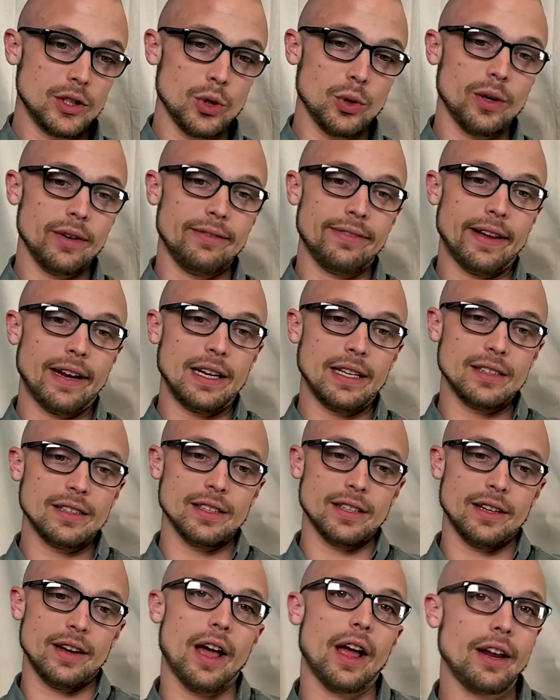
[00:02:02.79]
to inventing the
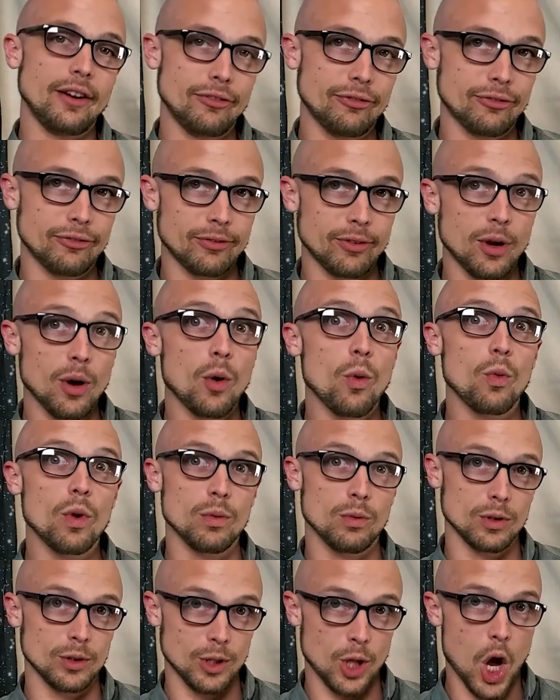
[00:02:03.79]
knife, we
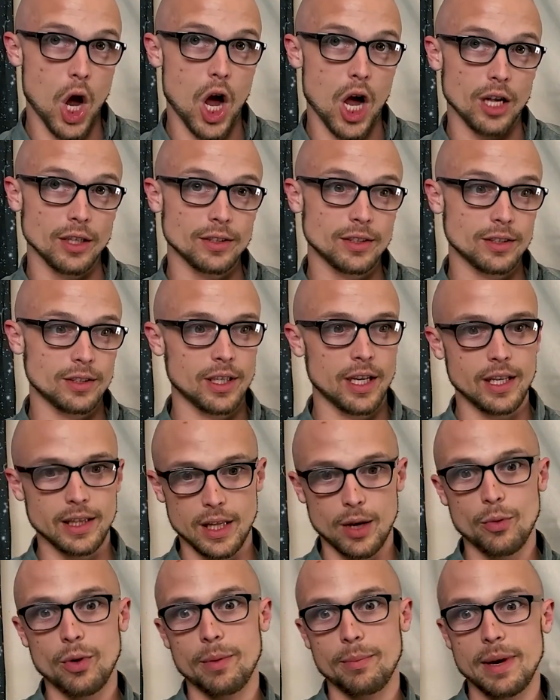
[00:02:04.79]
were lost. And
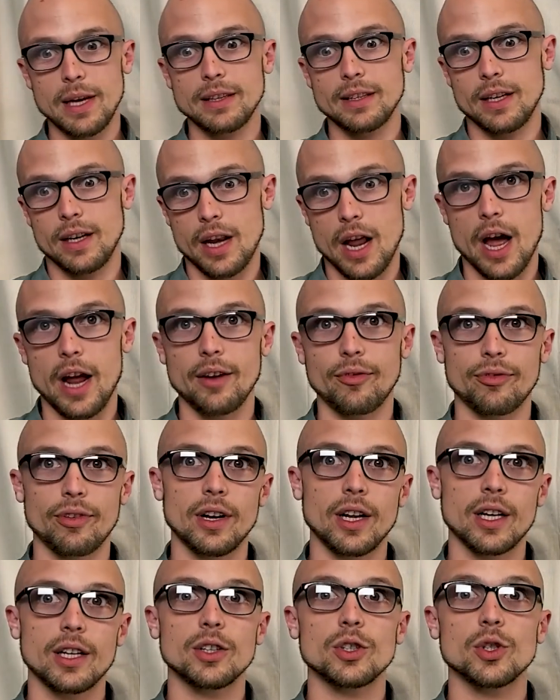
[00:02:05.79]
then we made the knife and
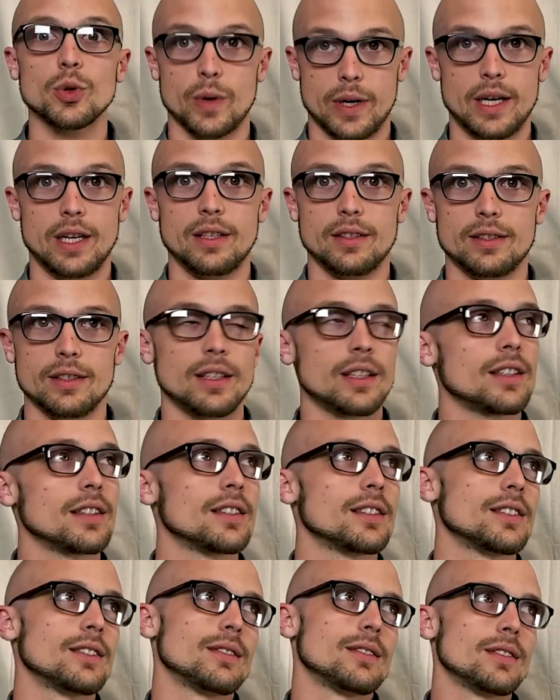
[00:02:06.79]
it could do anything.
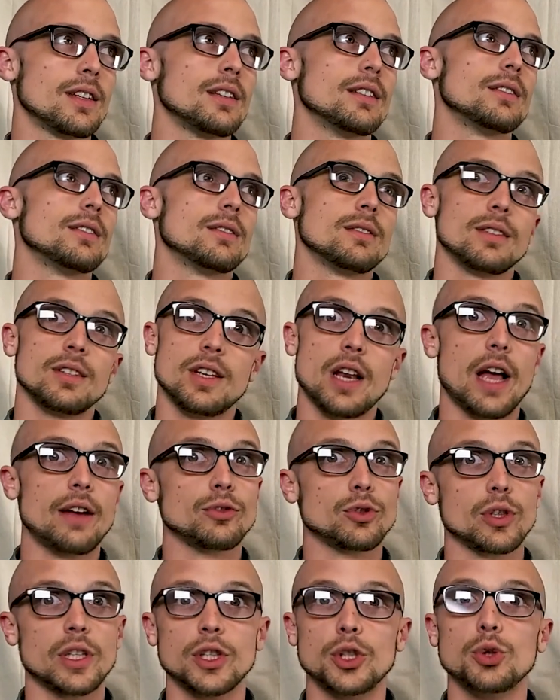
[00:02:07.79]
Knives
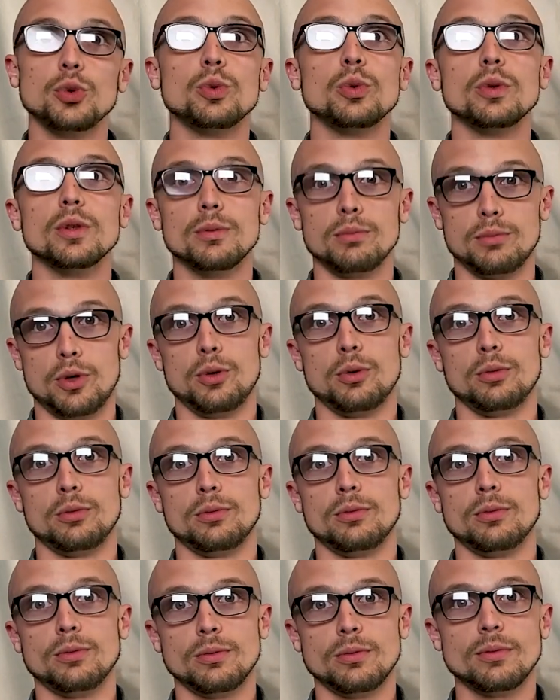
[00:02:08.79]
will get you to the moon.
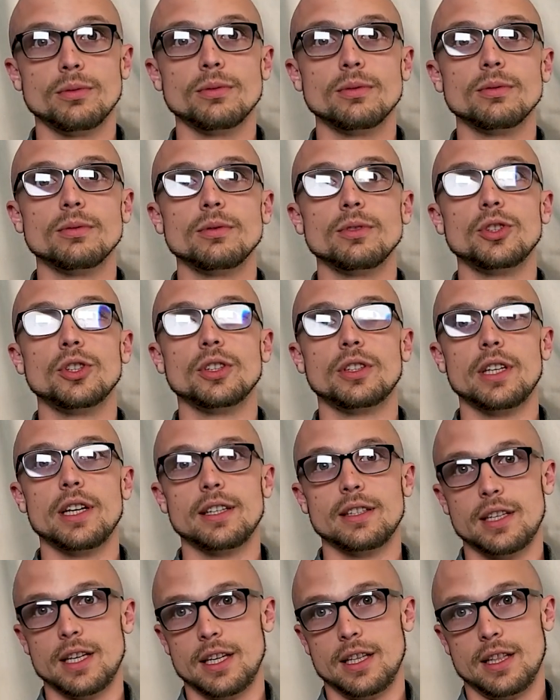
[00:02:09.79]
Just
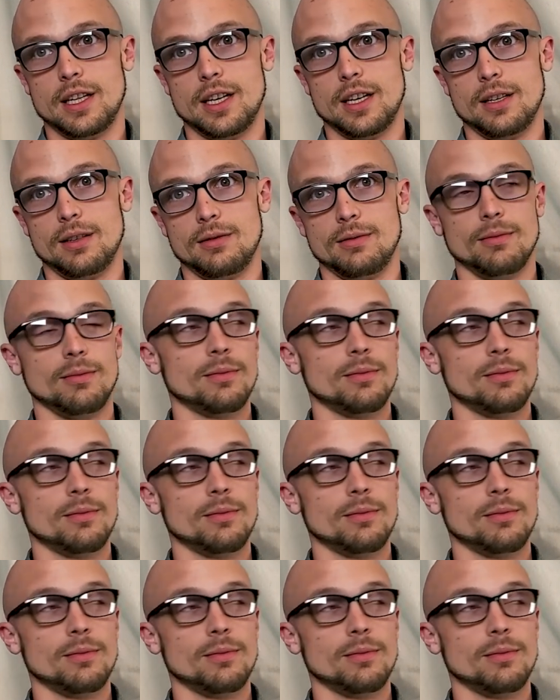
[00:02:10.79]
ask Elon.